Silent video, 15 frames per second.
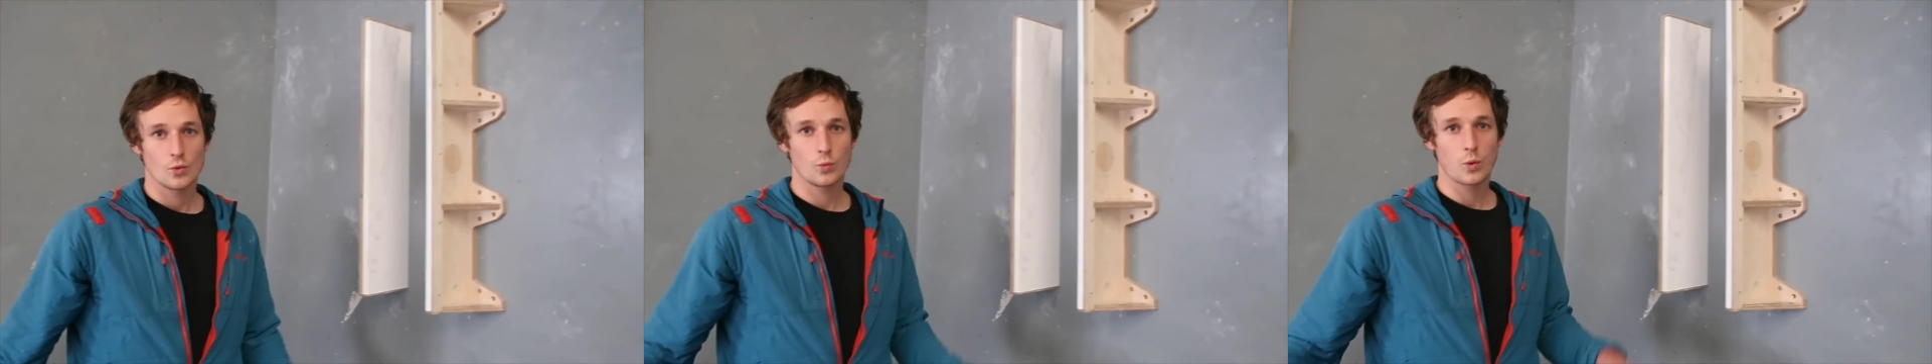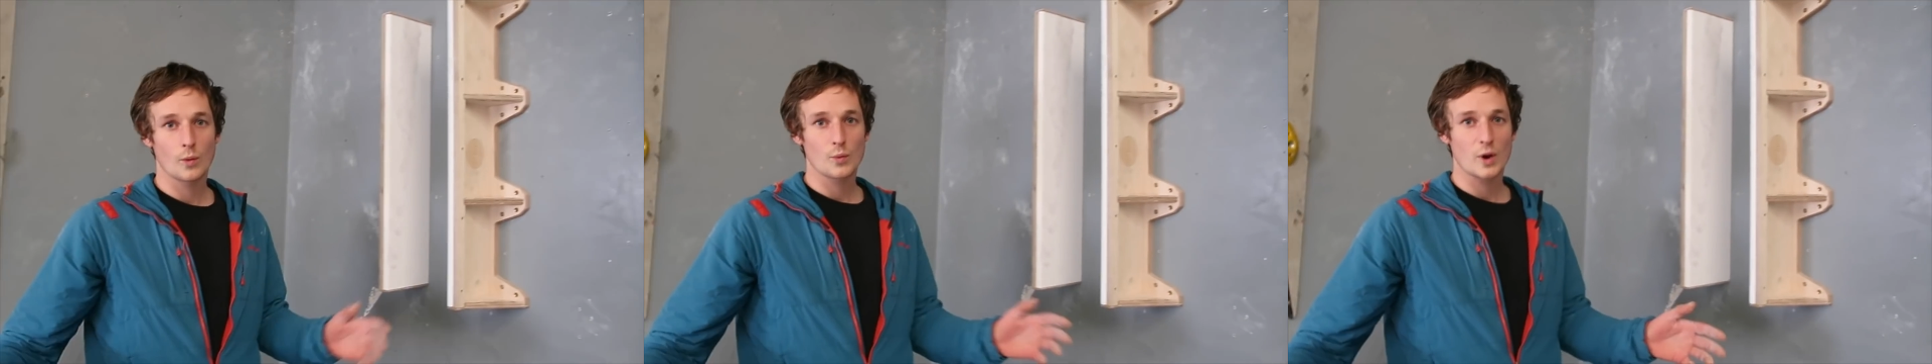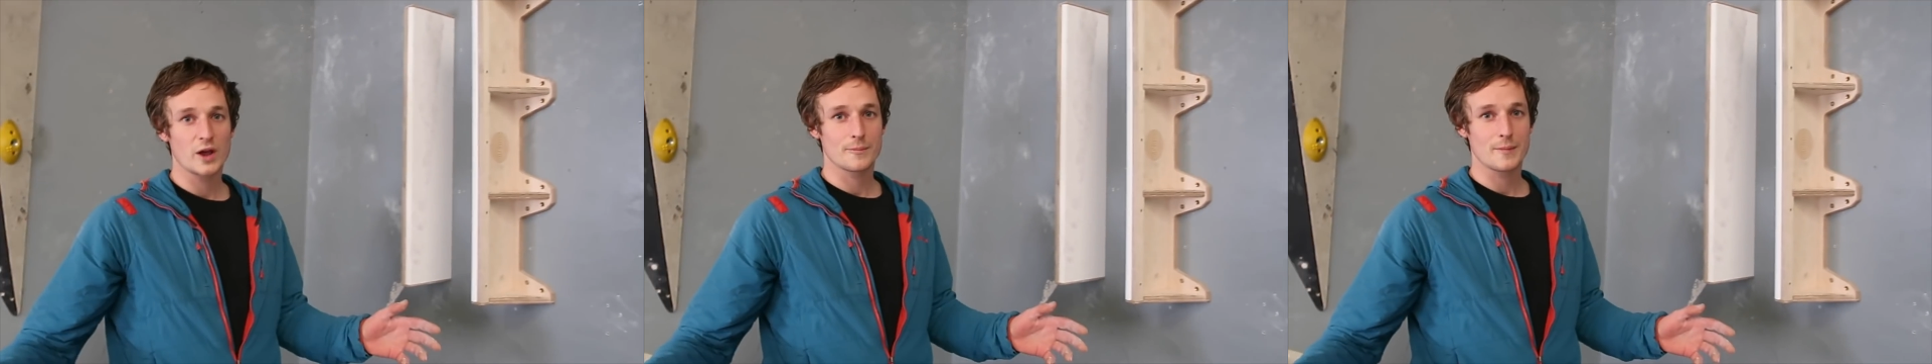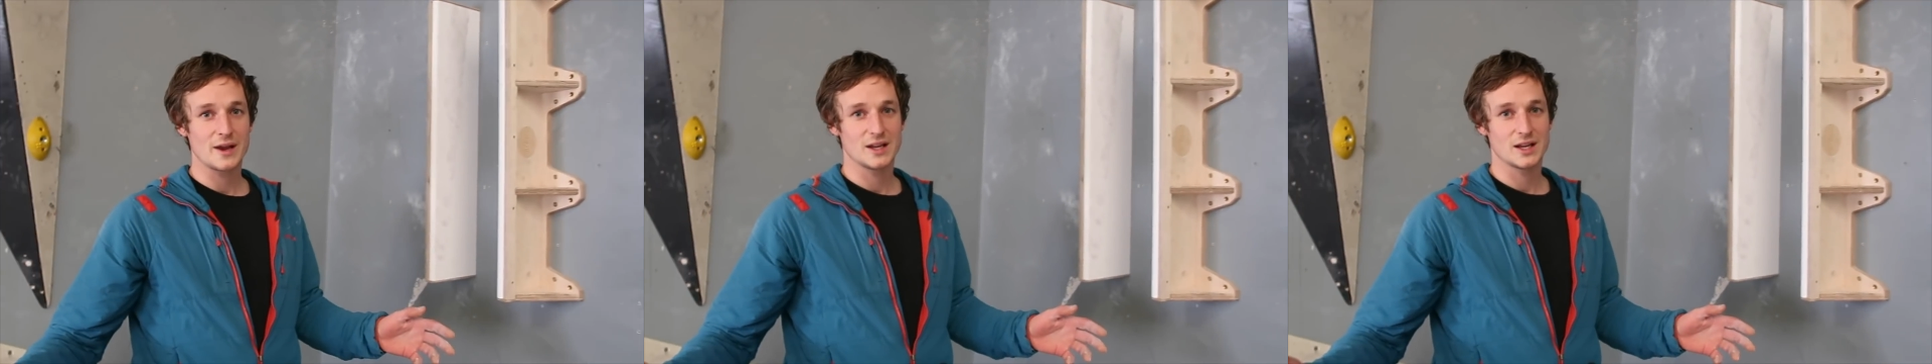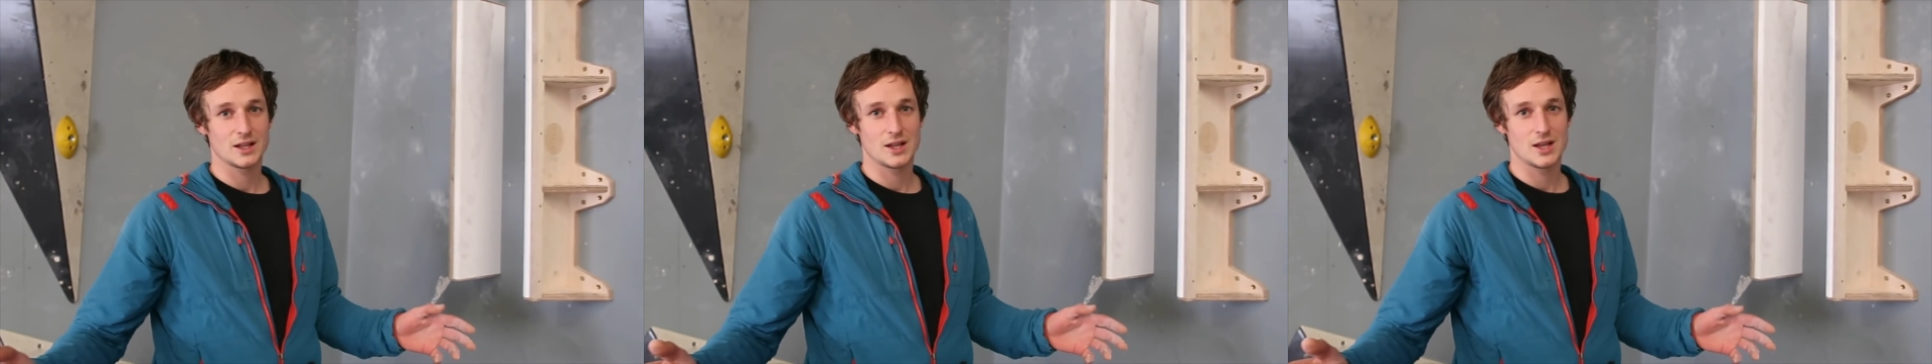One way of
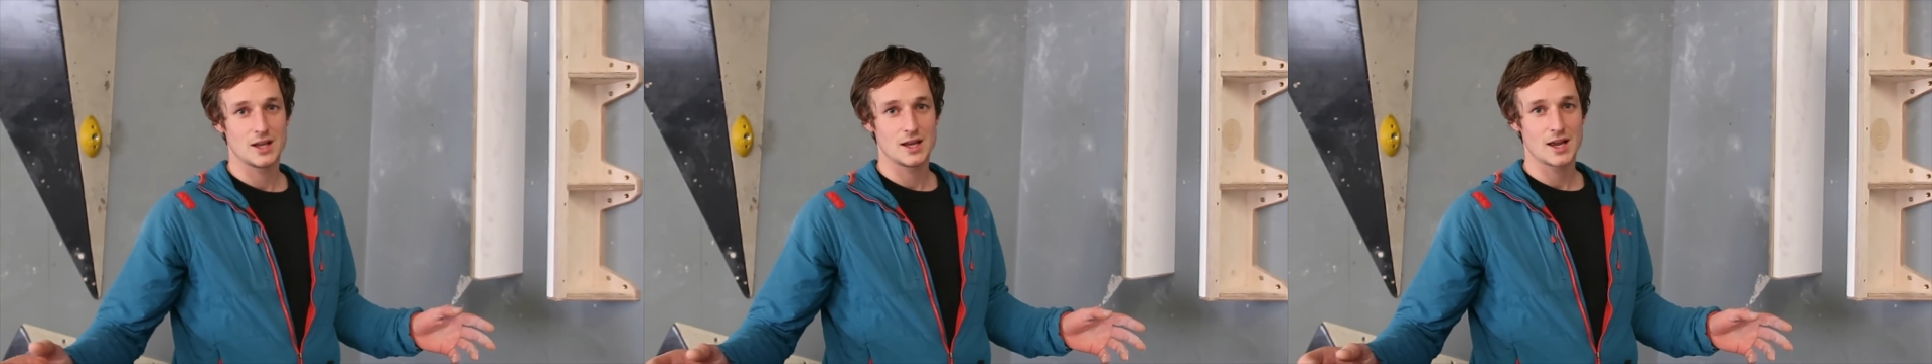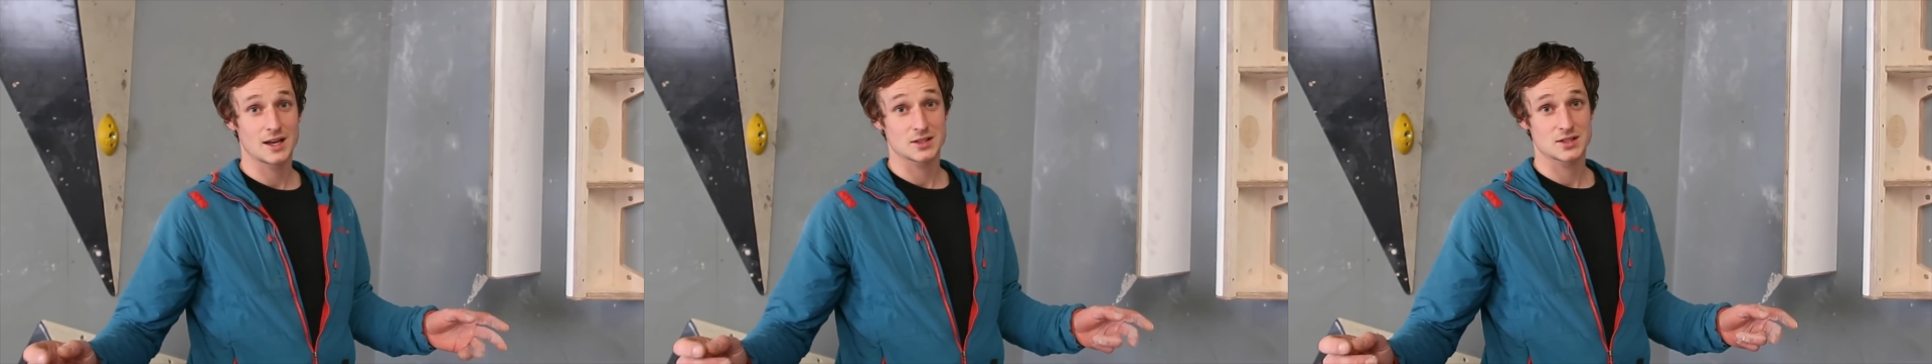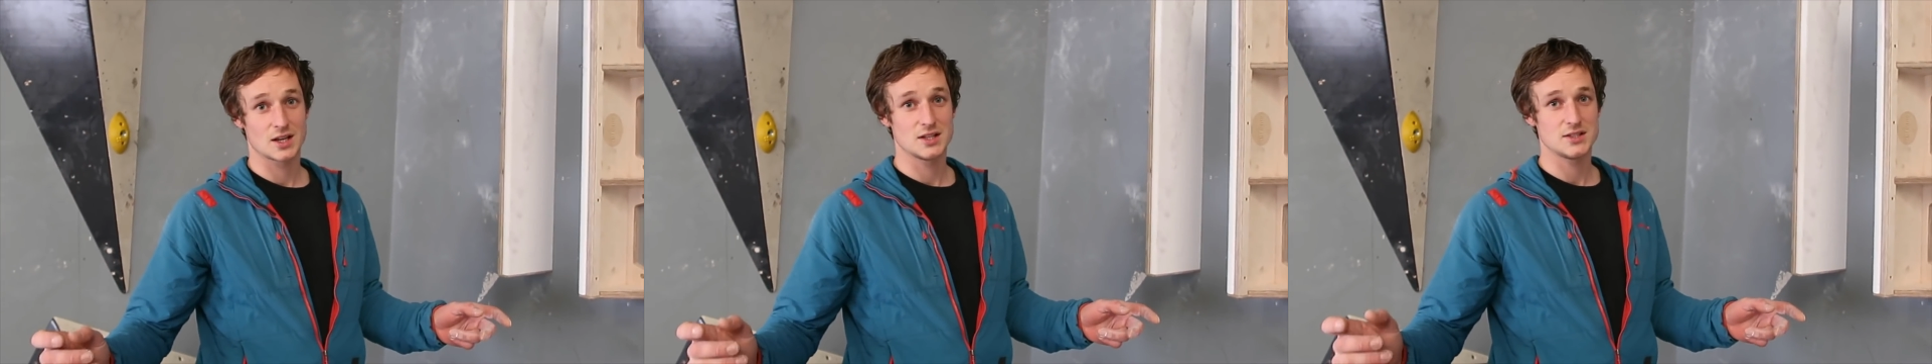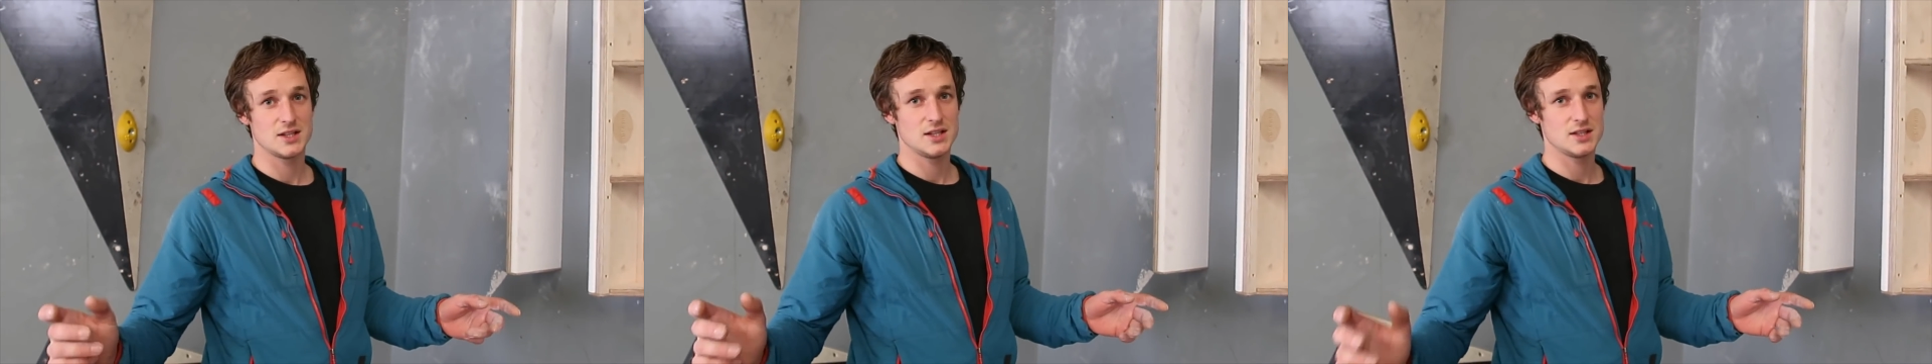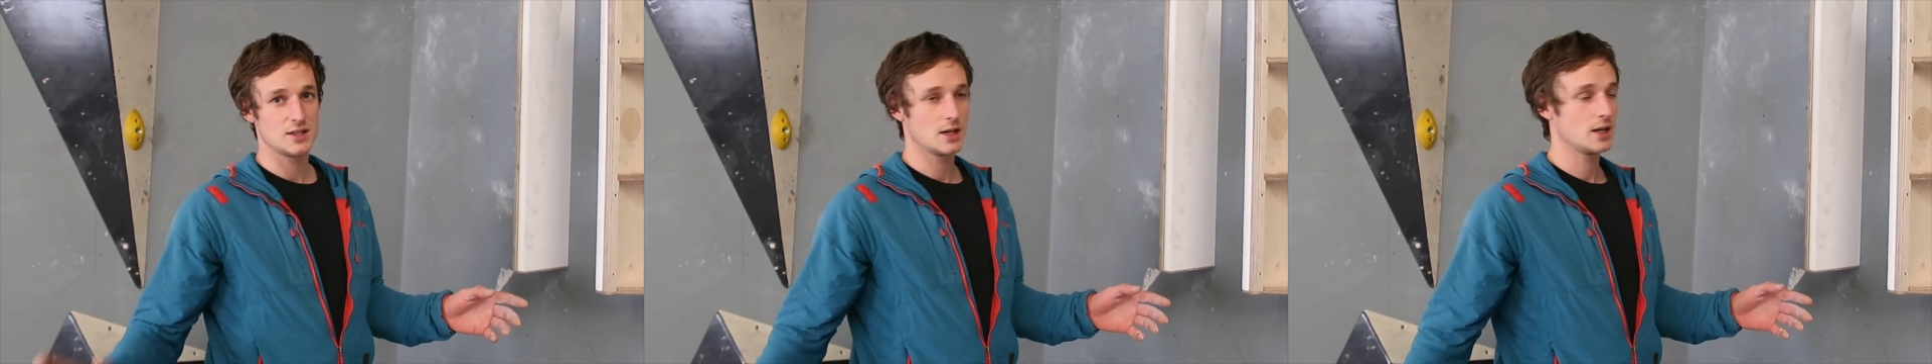making the exercise
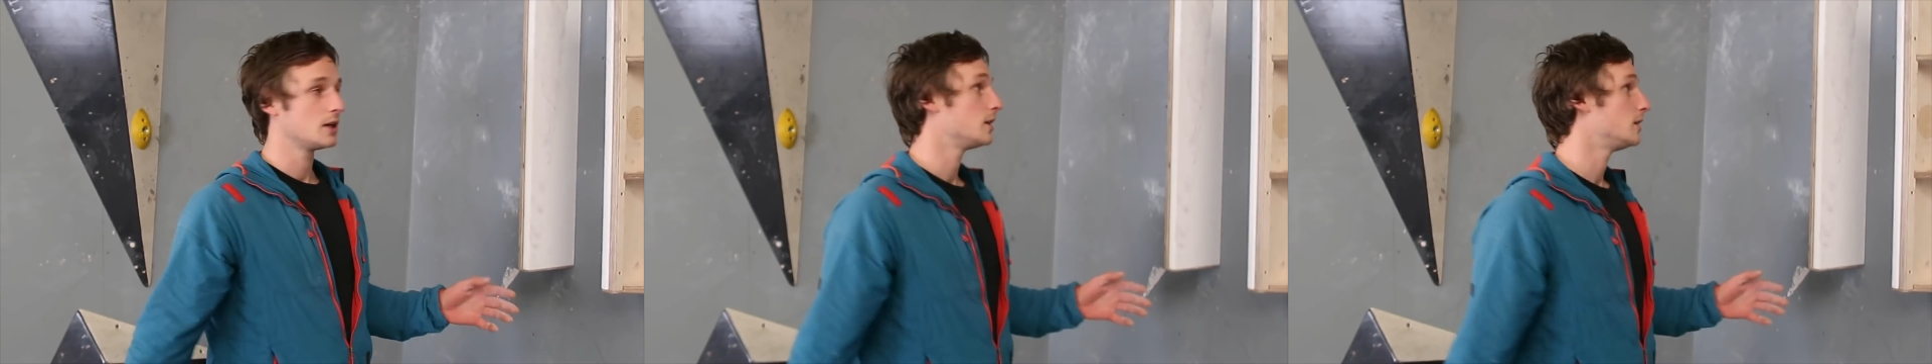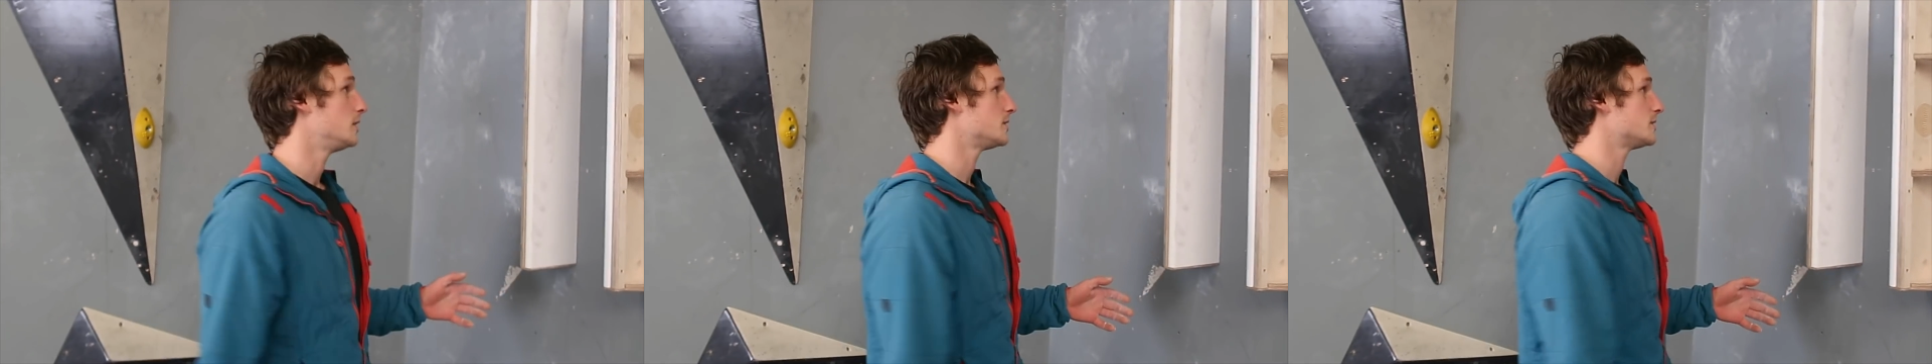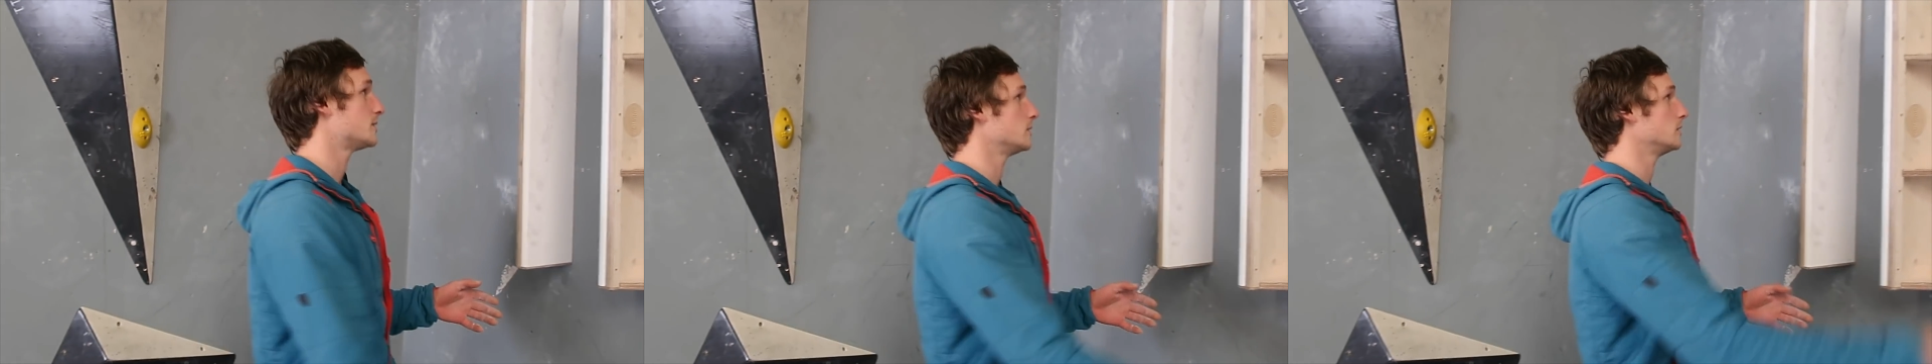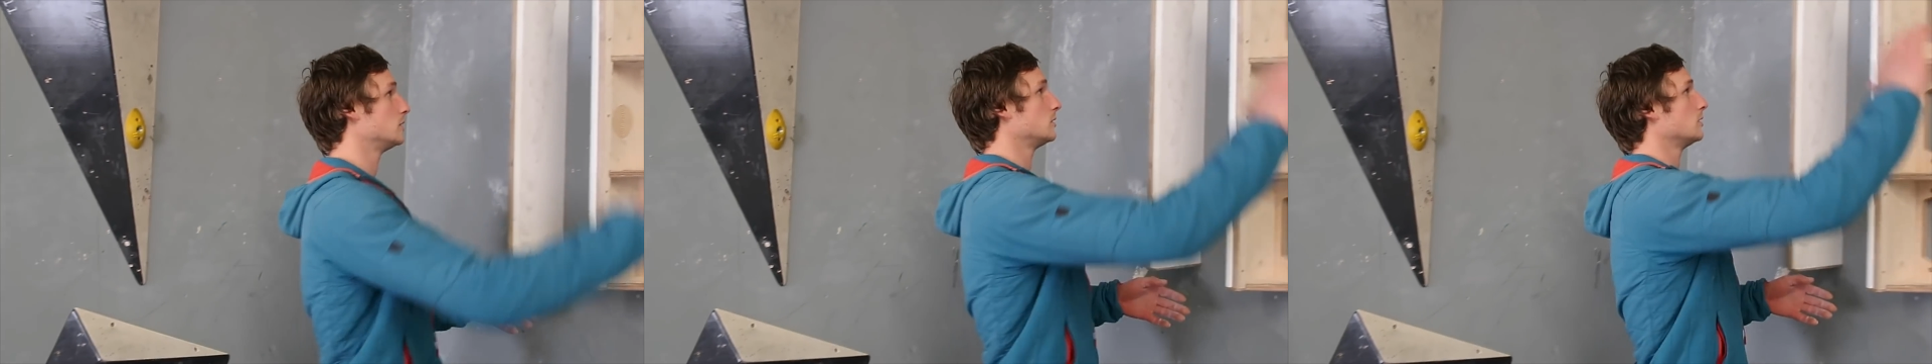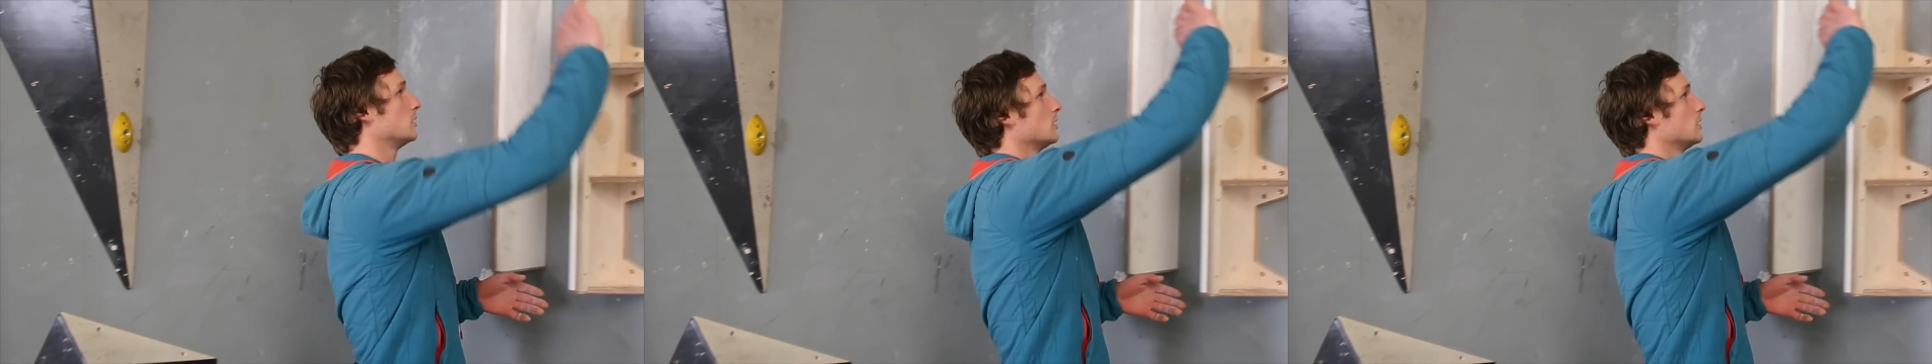easier is to